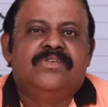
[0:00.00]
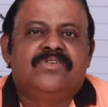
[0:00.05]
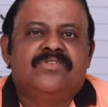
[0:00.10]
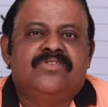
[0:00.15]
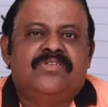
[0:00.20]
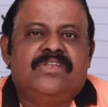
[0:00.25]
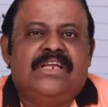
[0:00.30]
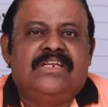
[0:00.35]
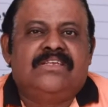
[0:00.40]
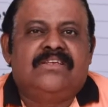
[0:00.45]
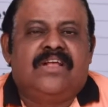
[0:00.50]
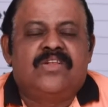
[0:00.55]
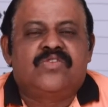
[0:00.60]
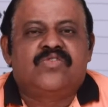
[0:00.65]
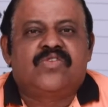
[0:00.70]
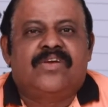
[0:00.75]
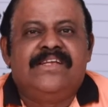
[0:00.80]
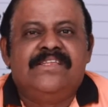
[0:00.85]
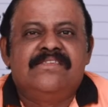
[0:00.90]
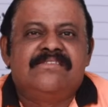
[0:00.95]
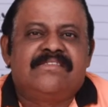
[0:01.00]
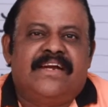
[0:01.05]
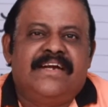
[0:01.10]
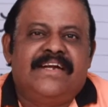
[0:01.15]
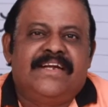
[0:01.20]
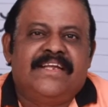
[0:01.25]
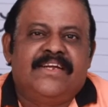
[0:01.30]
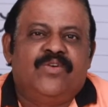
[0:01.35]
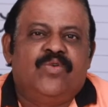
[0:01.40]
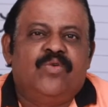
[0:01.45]
So there is also
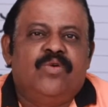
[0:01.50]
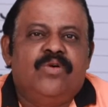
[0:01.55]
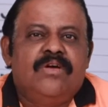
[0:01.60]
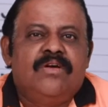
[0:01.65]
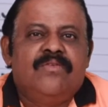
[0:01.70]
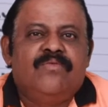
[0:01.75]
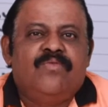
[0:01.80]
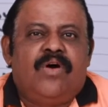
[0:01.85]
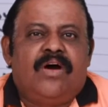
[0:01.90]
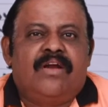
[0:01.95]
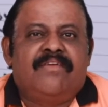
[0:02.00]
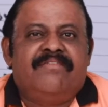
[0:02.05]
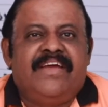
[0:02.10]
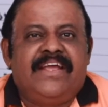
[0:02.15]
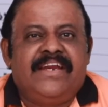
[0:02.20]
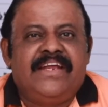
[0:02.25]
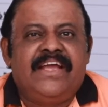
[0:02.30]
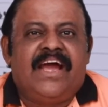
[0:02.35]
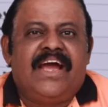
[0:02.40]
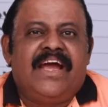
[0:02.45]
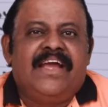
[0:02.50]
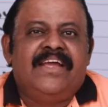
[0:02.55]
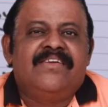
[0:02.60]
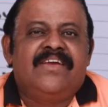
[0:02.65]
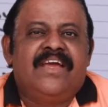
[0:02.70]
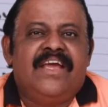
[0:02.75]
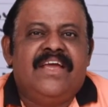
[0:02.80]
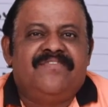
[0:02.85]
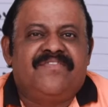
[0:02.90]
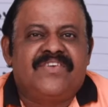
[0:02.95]
incentive for very high
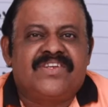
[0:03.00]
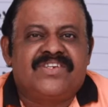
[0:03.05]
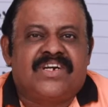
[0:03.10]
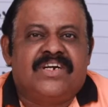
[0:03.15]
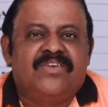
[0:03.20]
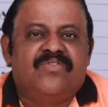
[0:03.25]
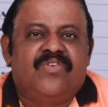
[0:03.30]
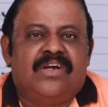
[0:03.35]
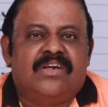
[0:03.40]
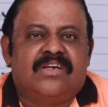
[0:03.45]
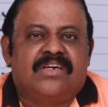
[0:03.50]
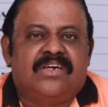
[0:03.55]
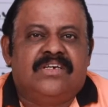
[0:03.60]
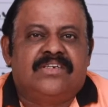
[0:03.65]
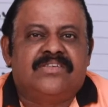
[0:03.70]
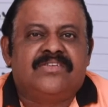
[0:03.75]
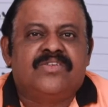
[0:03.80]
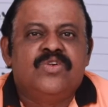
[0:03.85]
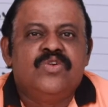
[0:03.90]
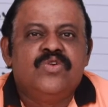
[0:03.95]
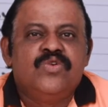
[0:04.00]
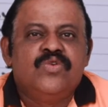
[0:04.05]
efficient workers